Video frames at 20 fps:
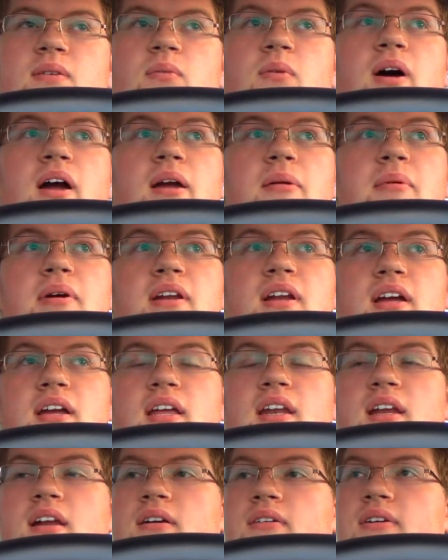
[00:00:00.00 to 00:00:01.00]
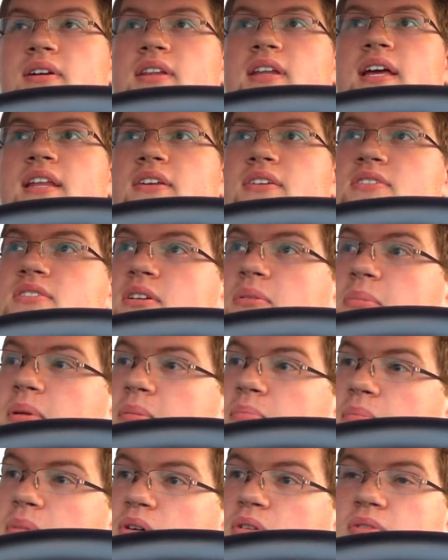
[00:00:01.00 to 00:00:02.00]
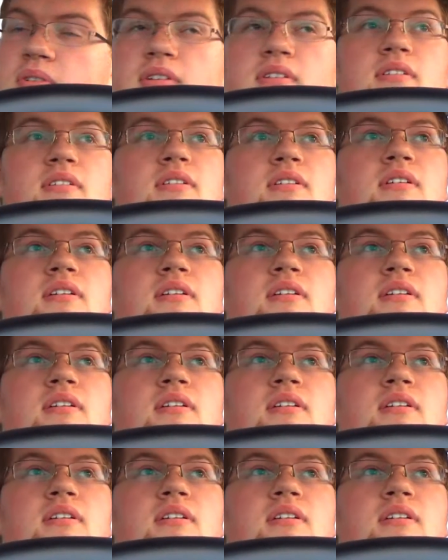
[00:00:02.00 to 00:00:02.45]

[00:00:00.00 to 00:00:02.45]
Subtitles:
Why am I not getting a green light? There's nobody moving.